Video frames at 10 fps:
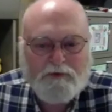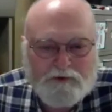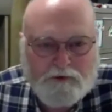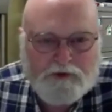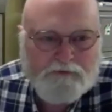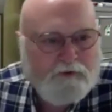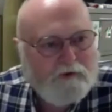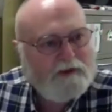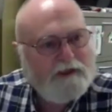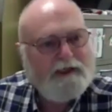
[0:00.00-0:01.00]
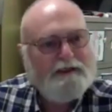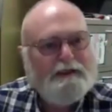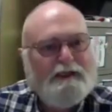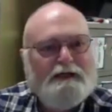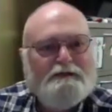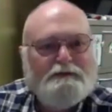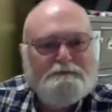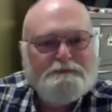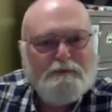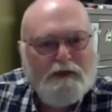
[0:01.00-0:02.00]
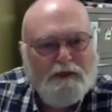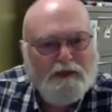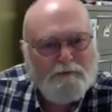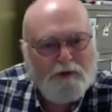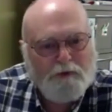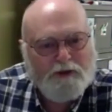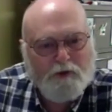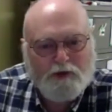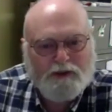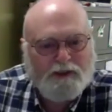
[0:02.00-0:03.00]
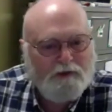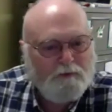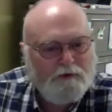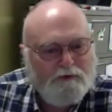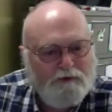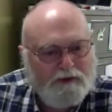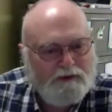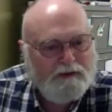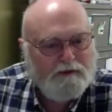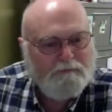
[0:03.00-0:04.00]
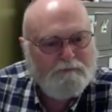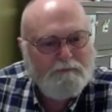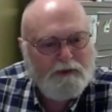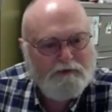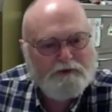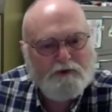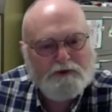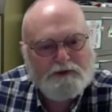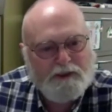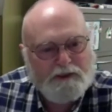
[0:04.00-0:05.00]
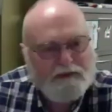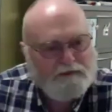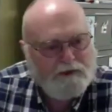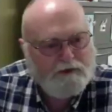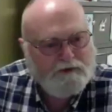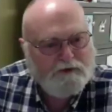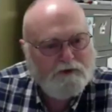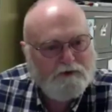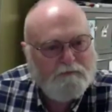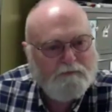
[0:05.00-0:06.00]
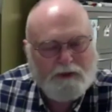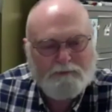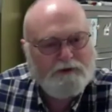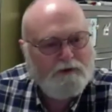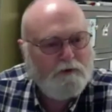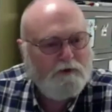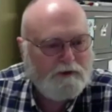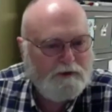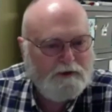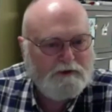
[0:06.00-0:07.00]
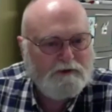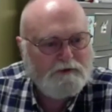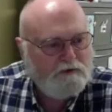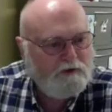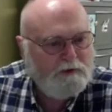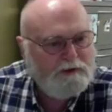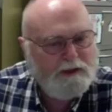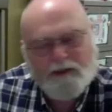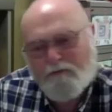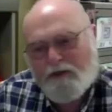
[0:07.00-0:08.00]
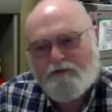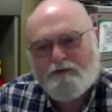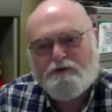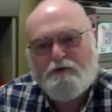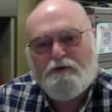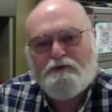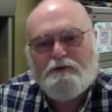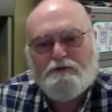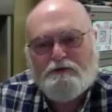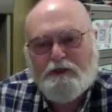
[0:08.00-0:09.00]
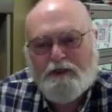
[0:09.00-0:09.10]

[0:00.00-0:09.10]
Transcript: 24 in an ed class. But we coordinate them with the um, methods courses, like I said, so I'm sorry, with the clinical. So you'll be taking methods courses